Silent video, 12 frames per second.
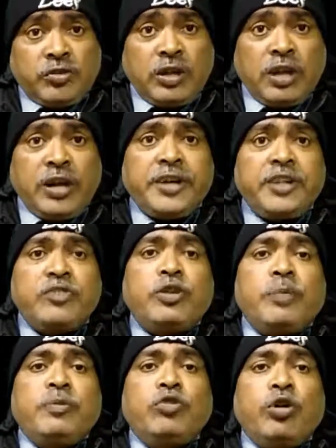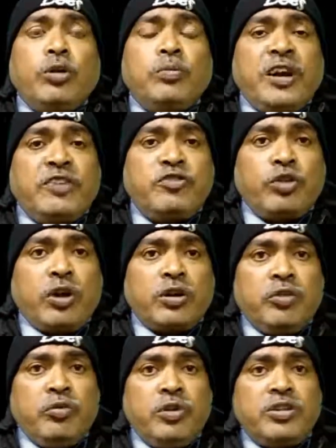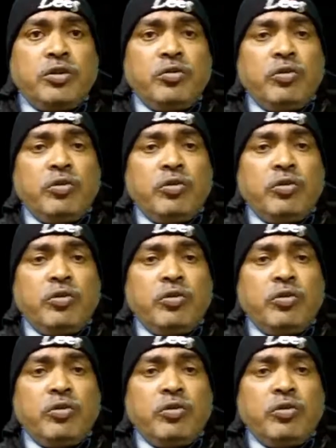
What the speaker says: is the latest episode of Let's Talk in which